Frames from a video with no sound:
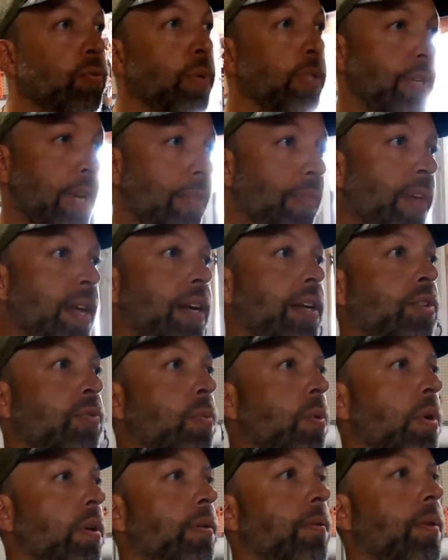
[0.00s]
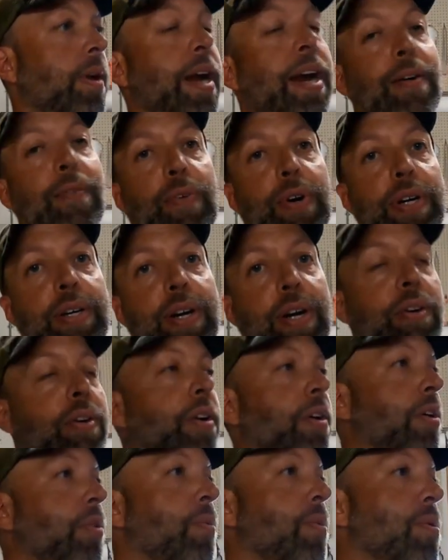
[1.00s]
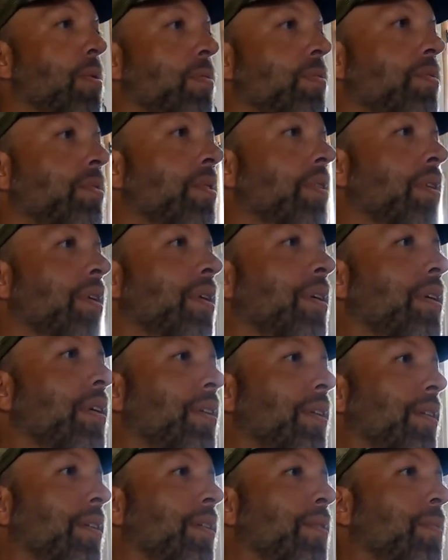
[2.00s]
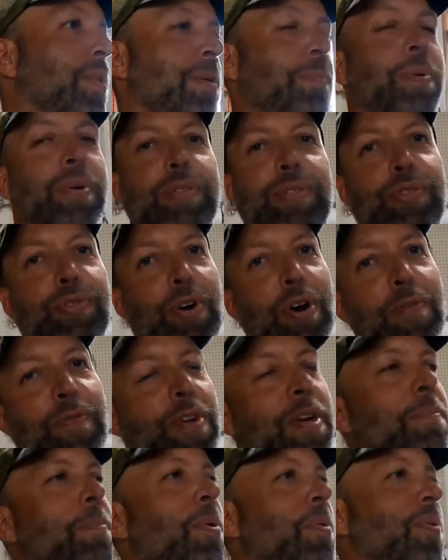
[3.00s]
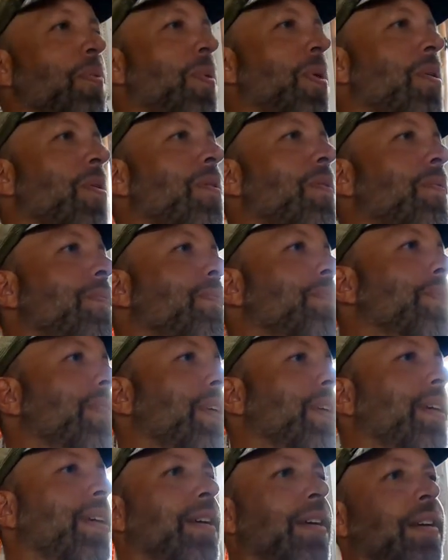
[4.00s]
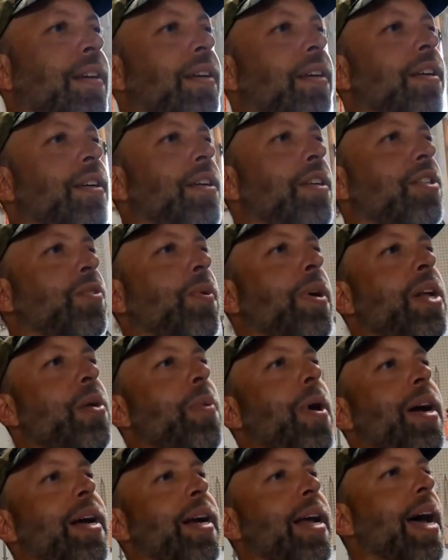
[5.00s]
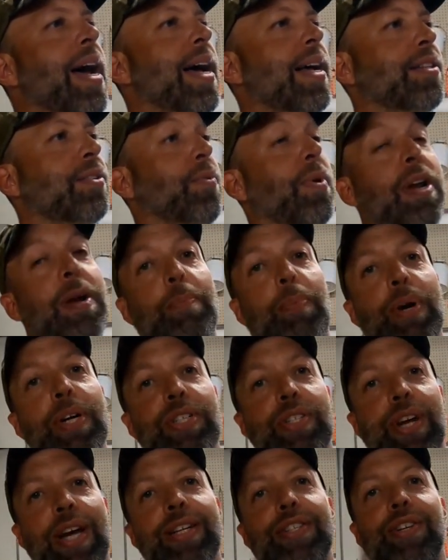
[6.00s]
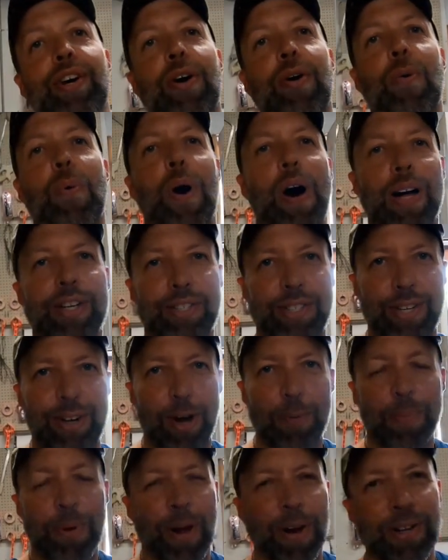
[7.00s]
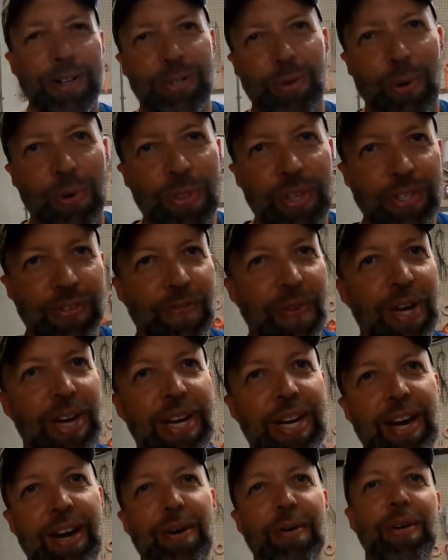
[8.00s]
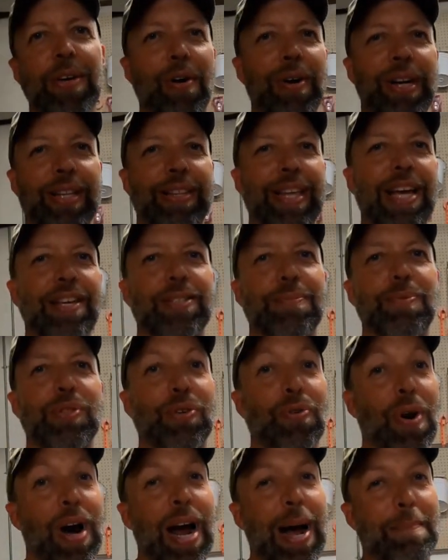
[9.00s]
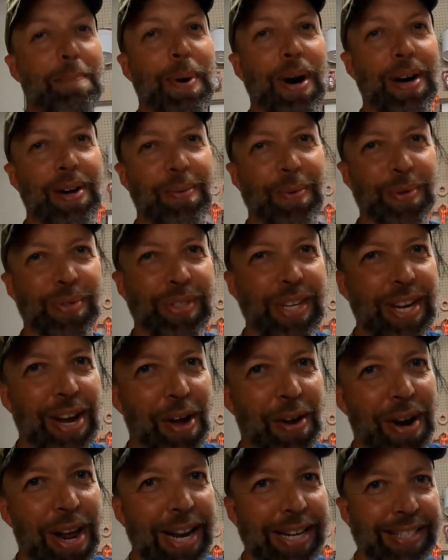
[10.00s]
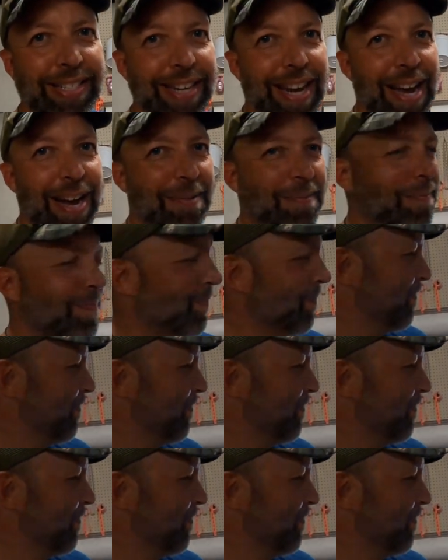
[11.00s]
is, which I think is what every deer hunter wants when he puts a trophy up on the wall. So anyway, guys, I really appreciate y'all watching. Hope y'all enjoyed this video. Y'all hit that subscribe button. We'll see y'all next time.